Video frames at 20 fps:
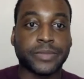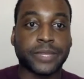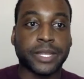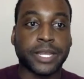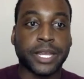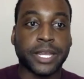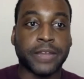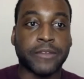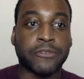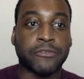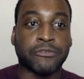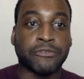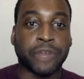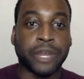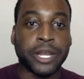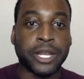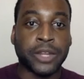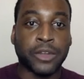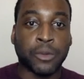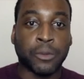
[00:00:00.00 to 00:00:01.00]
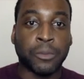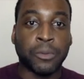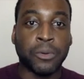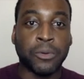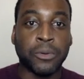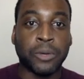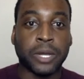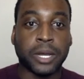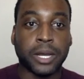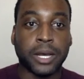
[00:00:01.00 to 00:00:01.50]
get it ready or
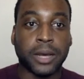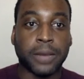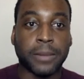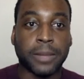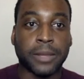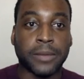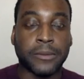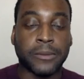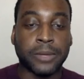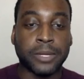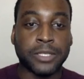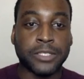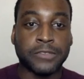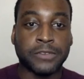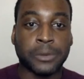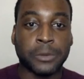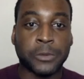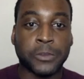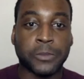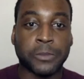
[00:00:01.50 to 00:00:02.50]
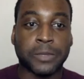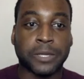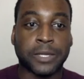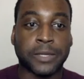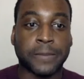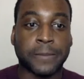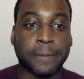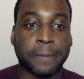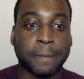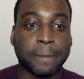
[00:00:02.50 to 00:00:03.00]
pulled up. Like, what is wrong with
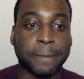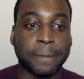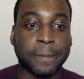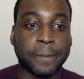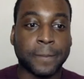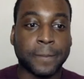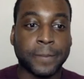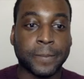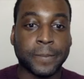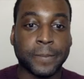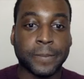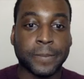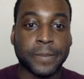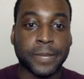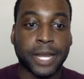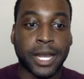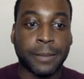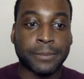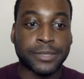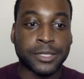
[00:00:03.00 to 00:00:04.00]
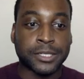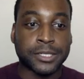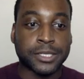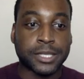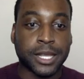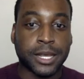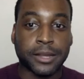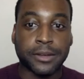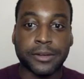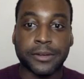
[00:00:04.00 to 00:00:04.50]
me? I'm such a
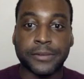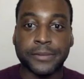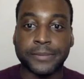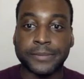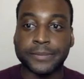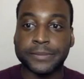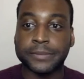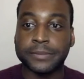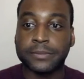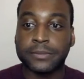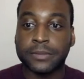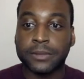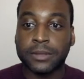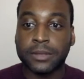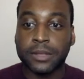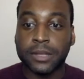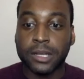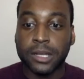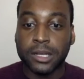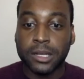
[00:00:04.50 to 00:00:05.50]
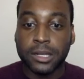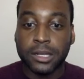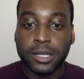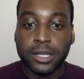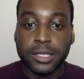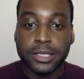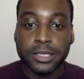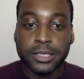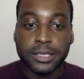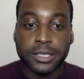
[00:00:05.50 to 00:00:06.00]
slacker.
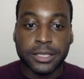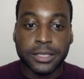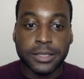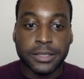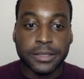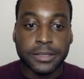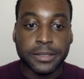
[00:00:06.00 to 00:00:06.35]
Let's see.